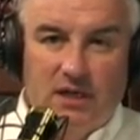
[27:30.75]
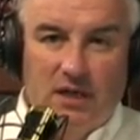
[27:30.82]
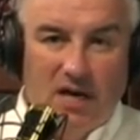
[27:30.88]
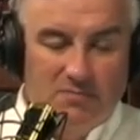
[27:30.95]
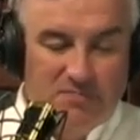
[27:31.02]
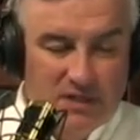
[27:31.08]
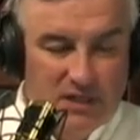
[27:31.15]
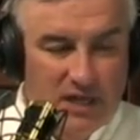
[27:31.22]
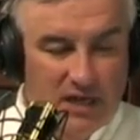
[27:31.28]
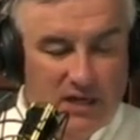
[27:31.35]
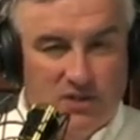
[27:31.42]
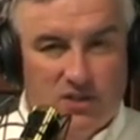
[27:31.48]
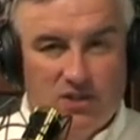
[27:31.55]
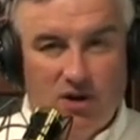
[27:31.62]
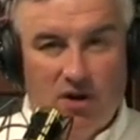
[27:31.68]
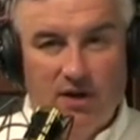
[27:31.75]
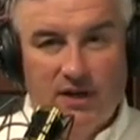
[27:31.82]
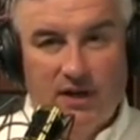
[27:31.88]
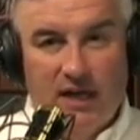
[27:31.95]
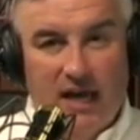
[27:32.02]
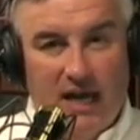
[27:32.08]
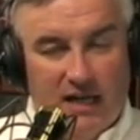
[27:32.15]
company and
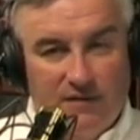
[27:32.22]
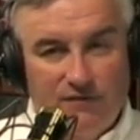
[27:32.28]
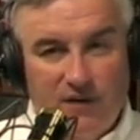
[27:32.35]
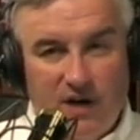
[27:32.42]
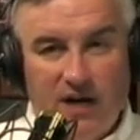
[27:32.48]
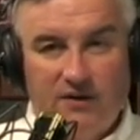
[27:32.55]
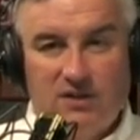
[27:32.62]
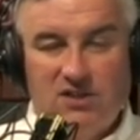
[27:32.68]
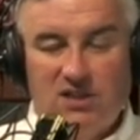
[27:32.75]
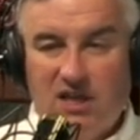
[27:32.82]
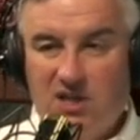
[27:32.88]
installing antivirus,